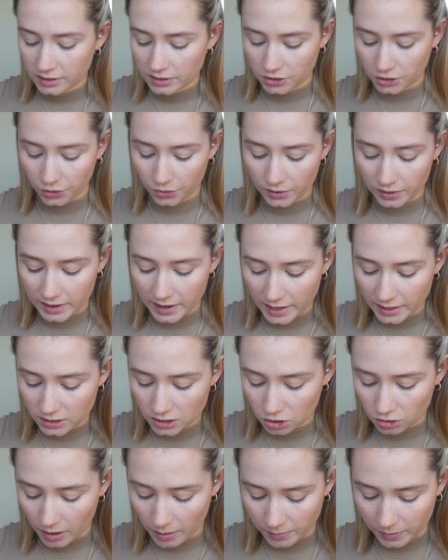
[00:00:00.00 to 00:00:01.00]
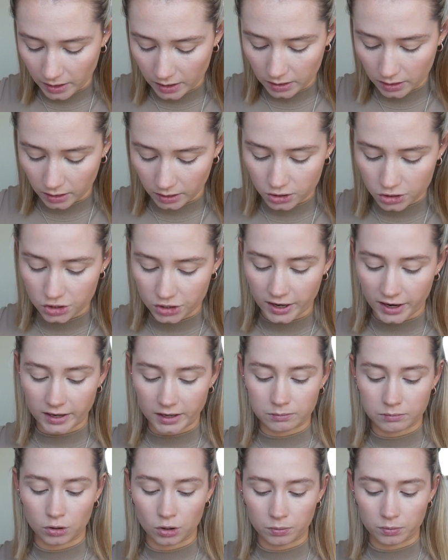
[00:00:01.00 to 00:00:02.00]
So let's grab that Luxe
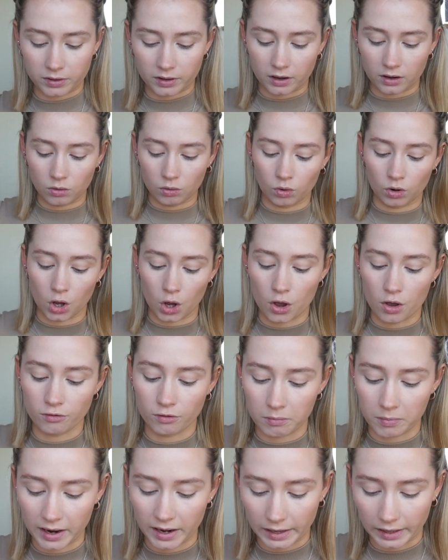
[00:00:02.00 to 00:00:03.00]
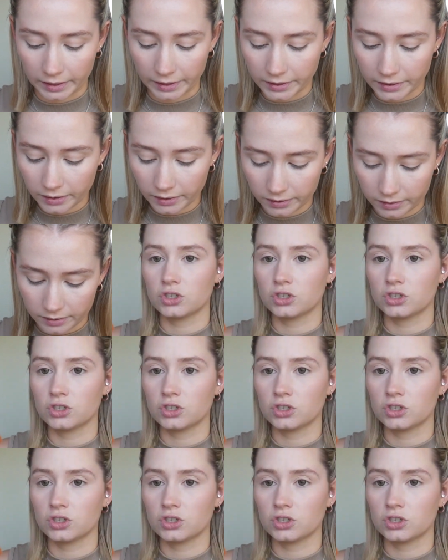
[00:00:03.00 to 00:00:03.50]
shade and pop that all over my lid.